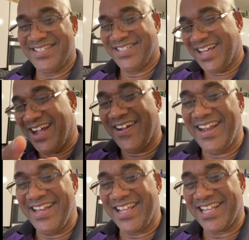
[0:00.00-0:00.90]
So alright,
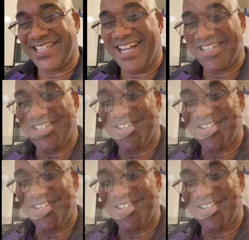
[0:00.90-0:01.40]
later talk to you.